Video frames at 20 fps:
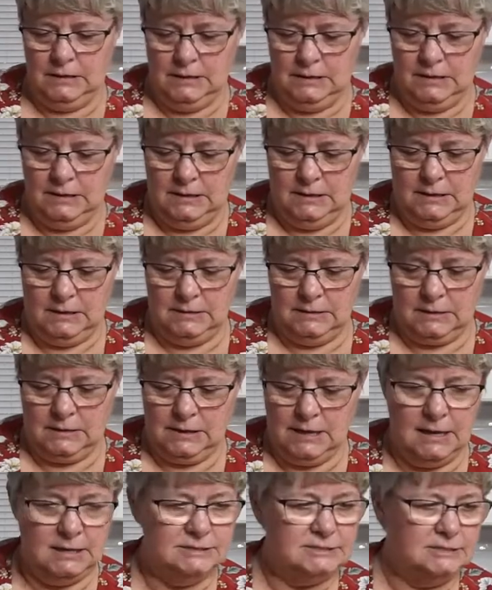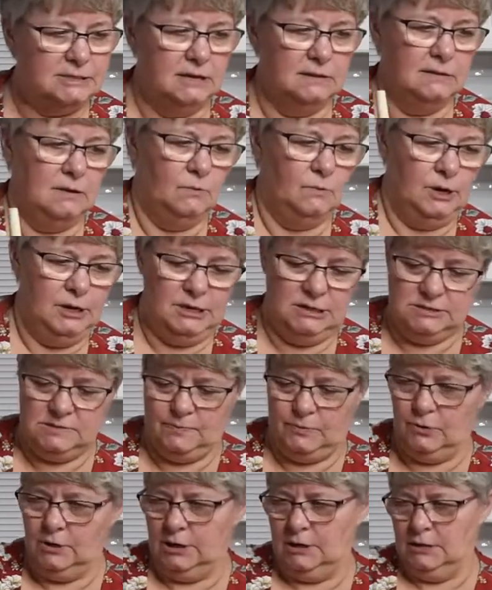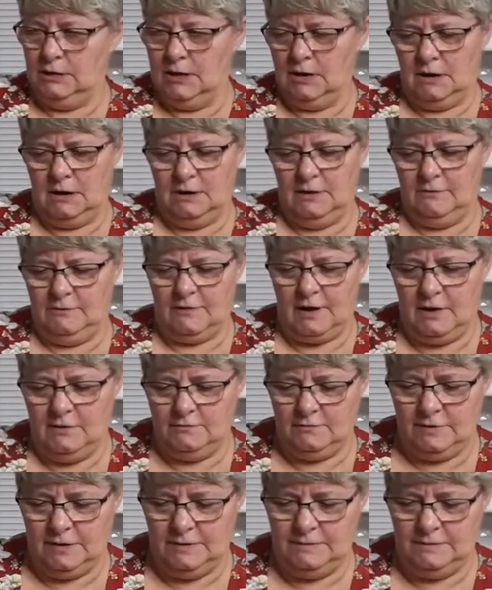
And the last thing that we need to put in there, if I've,